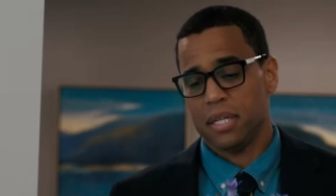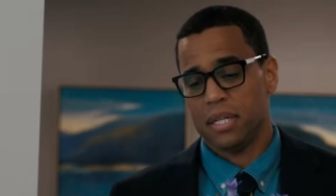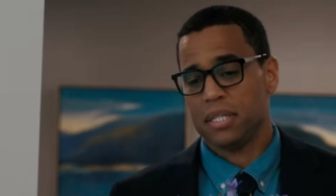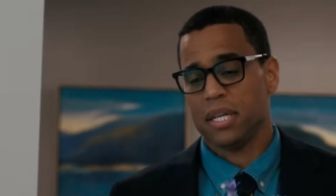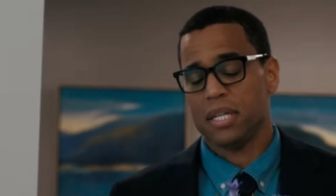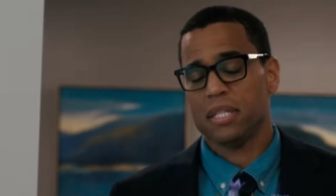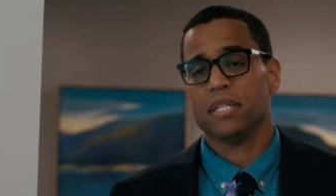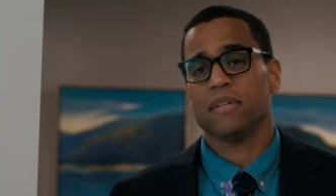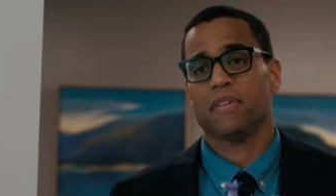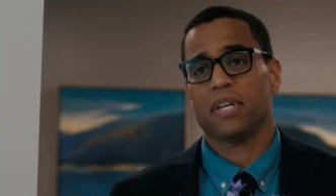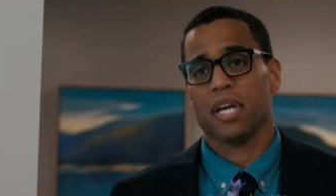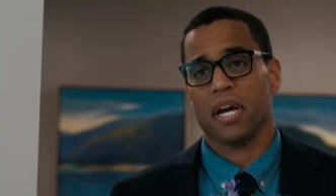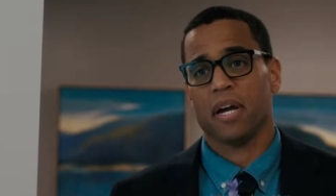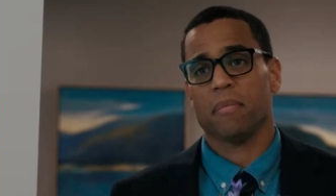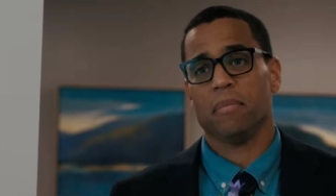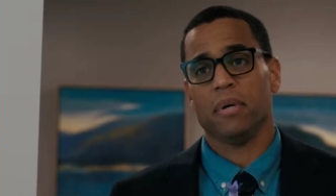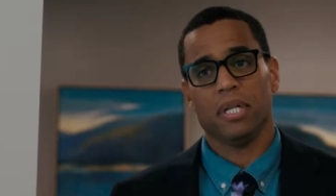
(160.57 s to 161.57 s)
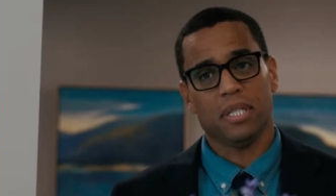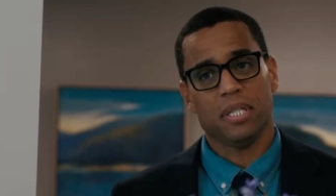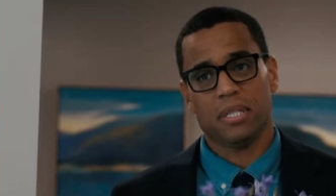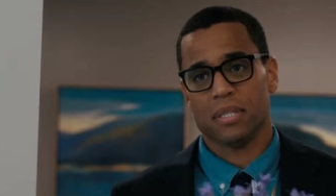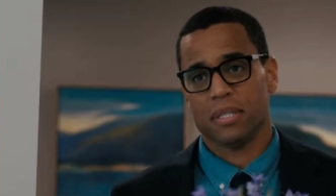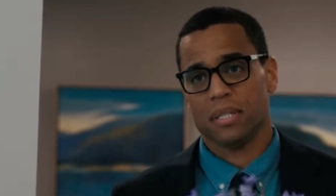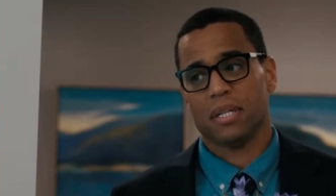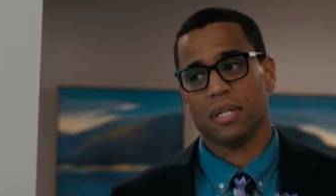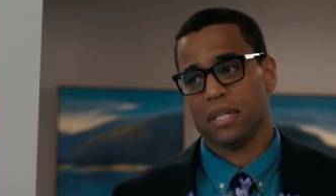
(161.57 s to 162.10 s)
And Douglas didn't
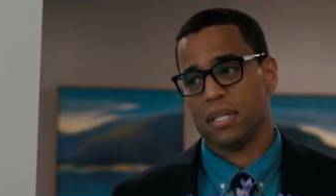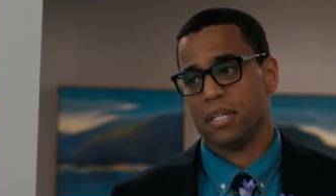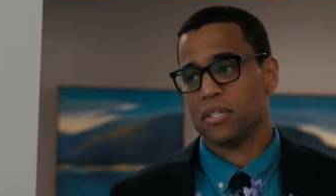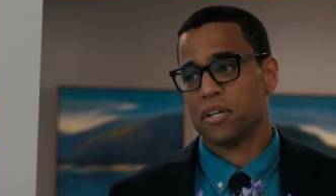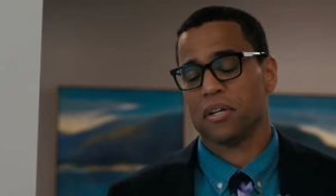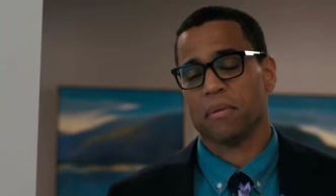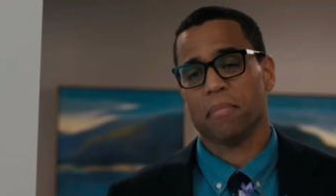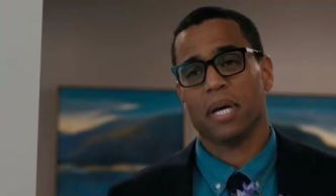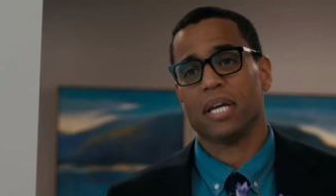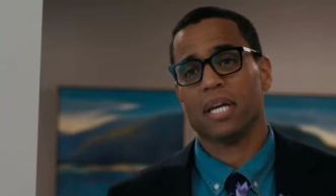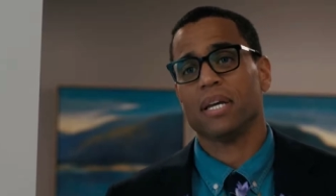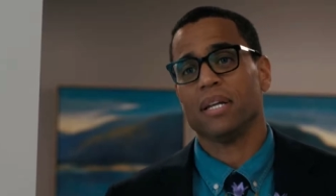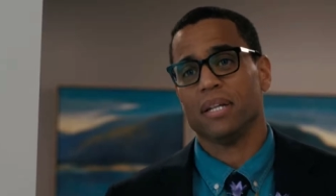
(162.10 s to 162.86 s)
actually tell her that Buell